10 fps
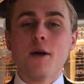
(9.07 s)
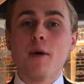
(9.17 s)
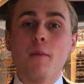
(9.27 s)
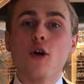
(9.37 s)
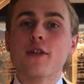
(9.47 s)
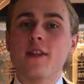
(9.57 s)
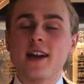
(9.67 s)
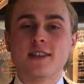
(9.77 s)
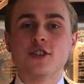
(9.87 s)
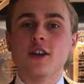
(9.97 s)
but more than that,
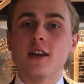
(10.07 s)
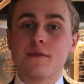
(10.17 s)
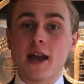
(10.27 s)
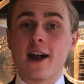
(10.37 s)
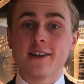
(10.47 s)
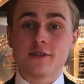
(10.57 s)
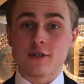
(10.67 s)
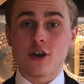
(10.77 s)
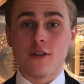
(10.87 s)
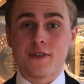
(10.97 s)
it's a journey of character
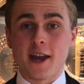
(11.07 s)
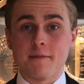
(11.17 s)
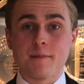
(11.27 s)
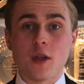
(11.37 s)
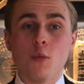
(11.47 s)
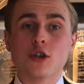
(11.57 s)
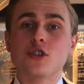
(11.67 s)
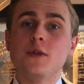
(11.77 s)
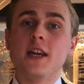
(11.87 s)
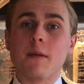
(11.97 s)
and content. And
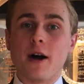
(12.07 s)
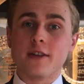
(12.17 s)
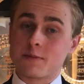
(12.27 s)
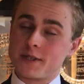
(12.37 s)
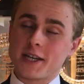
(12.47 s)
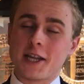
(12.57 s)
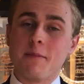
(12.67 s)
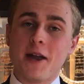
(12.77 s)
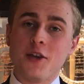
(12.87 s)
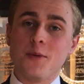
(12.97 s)
what's unique about this particular
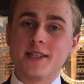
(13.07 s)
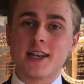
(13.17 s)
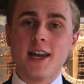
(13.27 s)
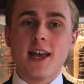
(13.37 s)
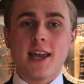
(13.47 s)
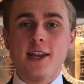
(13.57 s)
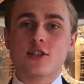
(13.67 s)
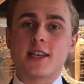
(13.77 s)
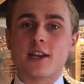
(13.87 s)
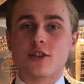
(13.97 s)
menu is each
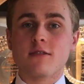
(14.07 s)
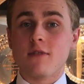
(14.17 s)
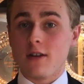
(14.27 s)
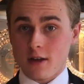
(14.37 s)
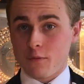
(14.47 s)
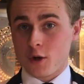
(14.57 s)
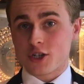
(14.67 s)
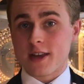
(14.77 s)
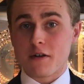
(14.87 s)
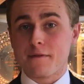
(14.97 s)
section, of
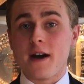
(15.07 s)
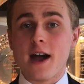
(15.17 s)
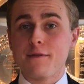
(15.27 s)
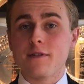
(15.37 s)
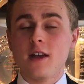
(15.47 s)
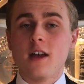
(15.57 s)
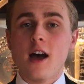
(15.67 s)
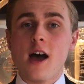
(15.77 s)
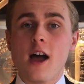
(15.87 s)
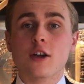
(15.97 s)
which there are
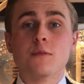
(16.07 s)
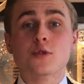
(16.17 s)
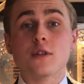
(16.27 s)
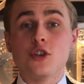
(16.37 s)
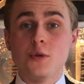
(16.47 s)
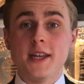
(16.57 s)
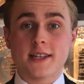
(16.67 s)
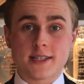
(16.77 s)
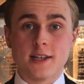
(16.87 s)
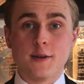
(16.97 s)
5, comes with a
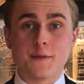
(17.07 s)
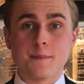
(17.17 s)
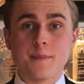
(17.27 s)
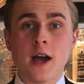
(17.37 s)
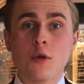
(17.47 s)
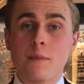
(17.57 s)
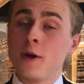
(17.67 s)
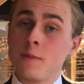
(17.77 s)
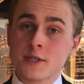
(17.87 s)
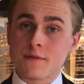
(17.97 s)
unique serve. Now the
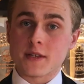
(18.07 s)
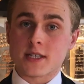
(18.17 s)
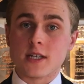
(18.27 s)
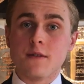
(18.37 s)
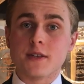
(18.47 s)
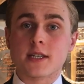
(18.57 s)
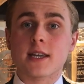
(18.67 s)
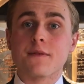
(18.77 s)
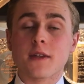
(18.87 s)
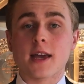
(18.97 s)
purpose of this serve is to
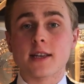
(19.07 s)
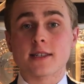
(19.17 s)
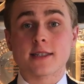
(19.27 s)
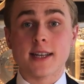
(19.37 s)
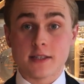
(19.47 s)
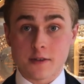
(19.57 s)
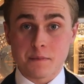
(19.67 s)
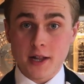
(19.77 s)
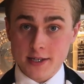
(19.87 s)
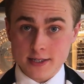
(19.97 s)
give the guests a sense of
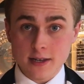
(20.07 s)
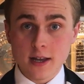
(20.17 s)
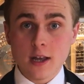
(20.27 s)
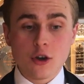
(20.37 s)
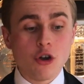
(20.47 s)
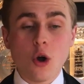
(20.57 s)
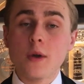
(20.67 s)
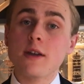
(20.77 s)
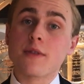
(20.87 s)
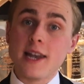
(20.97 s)
place, not
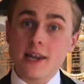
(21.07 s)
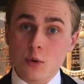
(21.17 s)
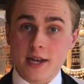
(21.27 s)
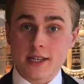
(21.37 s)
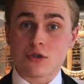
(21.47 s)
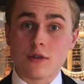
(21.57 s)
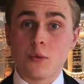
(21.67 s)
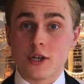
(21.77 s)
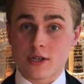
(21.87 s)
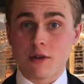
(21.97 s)
only of the liquid history
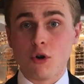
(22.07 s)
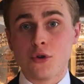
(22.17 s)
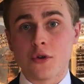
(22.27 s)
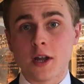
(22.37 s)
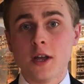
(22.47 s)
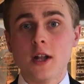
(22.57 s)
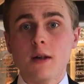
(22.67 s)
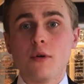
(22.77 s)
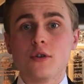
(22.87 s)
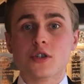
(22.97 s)
in which they're ordering,
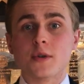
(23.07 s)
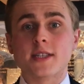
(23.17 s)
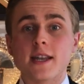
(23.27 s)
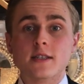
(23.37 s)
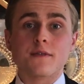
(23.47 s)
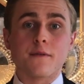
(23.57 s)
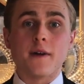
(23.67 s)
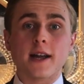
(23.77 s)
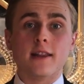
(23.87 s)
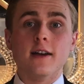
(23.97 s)
but also a sense of the
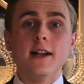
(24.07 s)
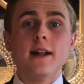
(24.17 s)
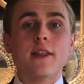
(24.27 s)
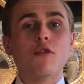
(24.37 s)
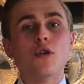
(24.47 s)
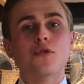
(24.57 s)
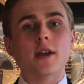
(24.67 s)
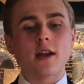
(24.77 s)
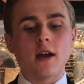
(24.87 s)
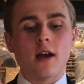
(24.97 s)
fact that they're
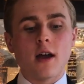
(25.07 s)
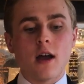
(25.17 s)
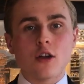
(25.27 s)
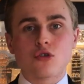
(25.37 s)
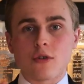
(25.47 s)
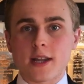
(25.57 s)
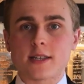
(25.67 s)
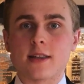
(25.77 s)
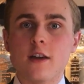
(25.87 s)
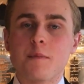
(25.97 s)
ordering
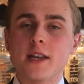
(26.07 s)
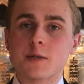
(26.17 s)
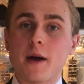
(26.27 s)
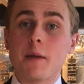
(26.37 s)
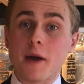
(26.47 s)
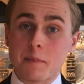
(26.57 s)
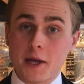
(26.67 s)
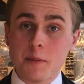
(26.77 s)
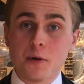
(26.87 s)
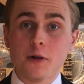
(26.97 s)
drinks that have been inspired by
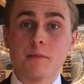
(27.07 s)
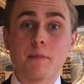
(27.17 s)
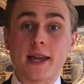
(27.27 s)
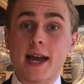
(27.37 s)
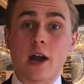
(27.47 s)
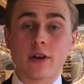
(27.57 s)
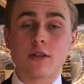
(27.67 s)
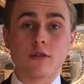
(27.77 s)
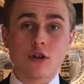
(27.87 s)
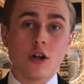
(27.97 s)
people, by
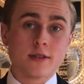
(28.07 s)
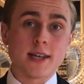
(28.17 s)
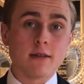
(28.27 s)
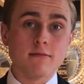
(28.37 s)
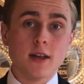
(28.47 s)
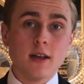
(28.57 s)
character and content.